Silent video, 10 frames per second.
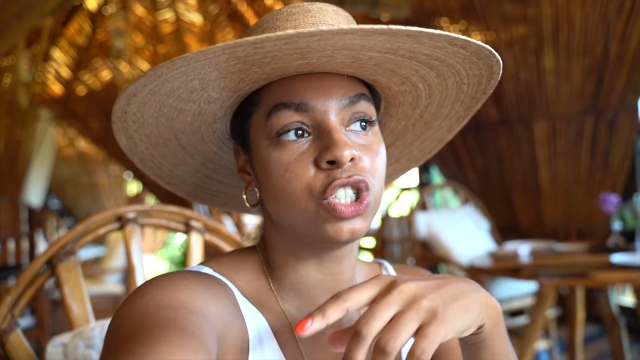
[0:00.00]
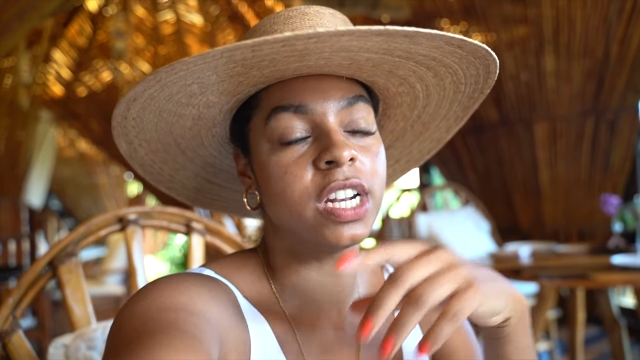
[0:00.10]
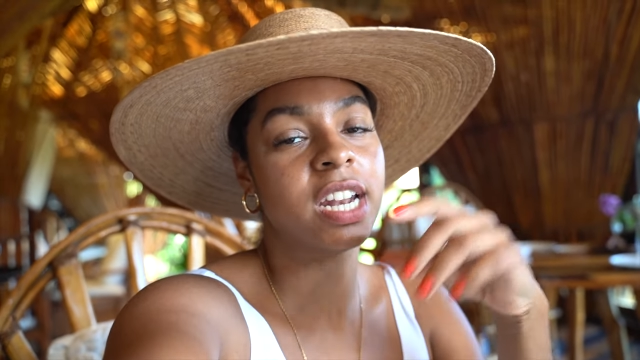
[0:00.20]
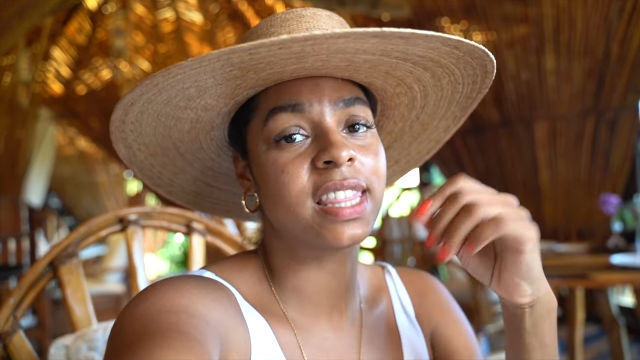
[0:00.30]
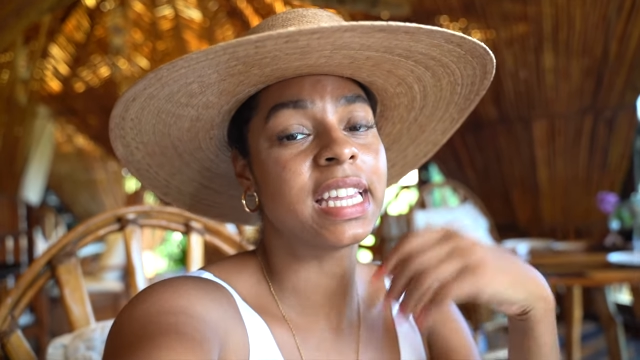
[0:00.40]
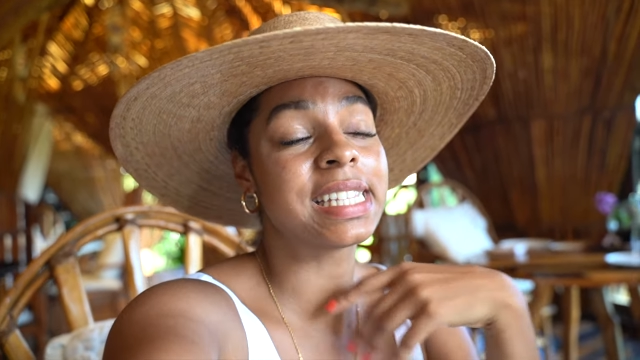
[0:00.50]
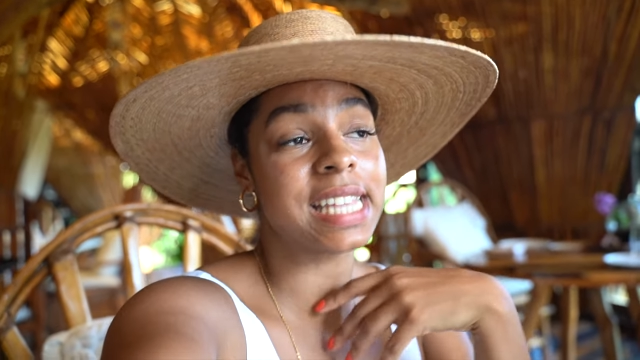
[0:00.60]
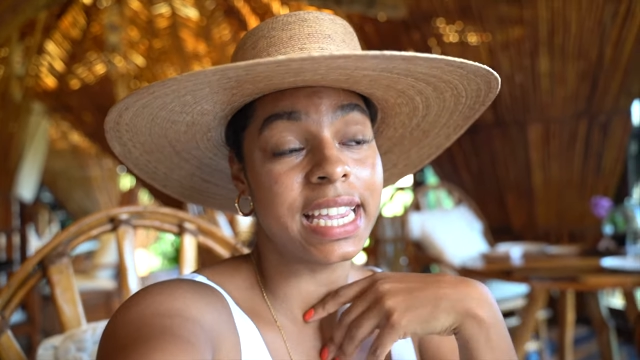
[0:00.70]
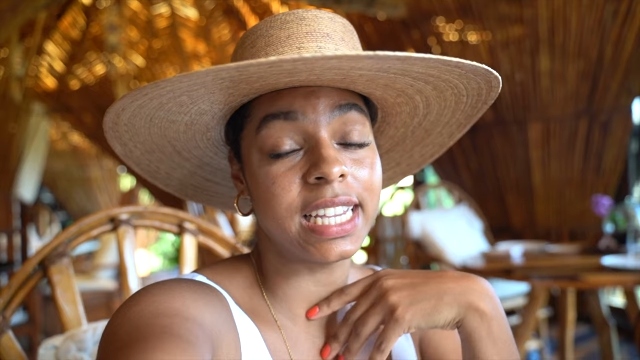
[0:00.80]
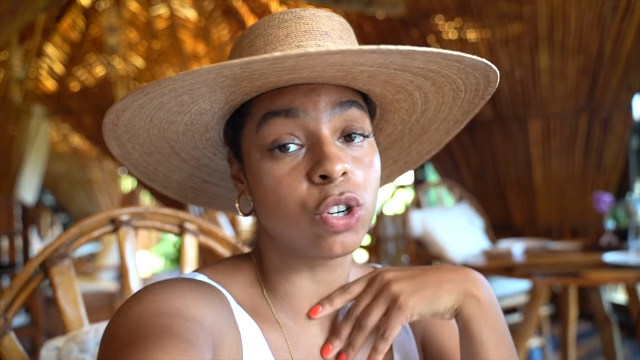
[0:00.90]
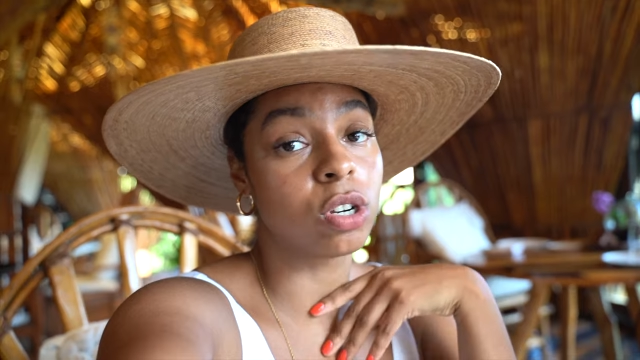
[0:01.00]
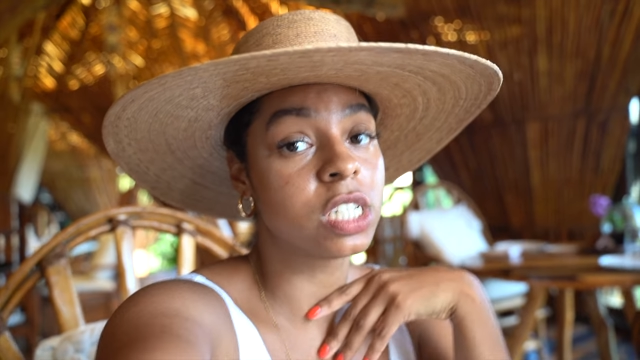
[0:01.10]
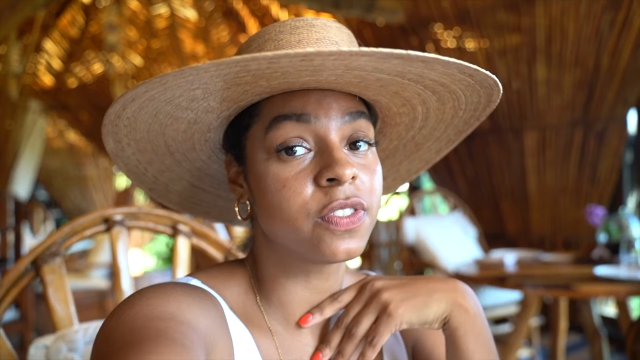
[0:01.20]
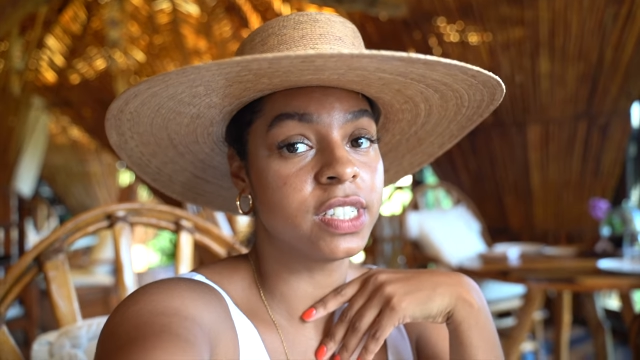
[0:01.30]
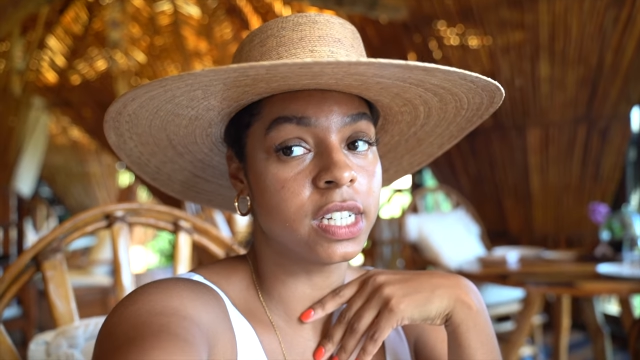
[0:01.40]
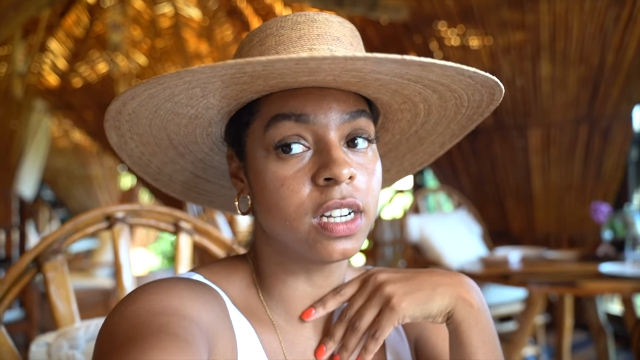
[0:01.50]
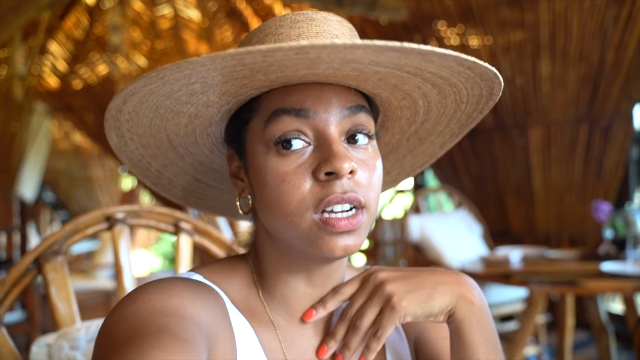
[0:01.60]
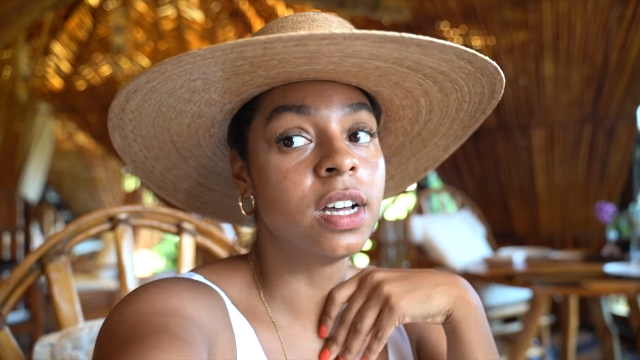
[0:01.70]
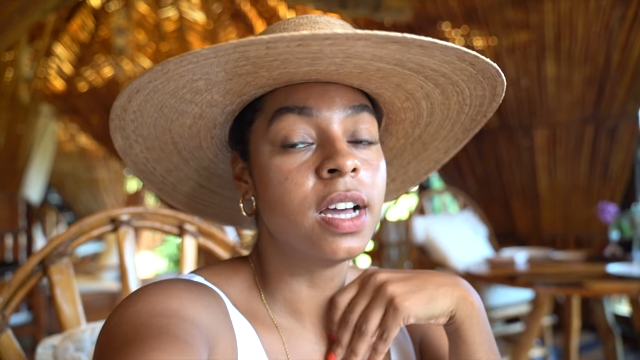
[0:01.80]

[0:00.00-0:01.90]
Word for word: and I think it's eighty dollars for dinner.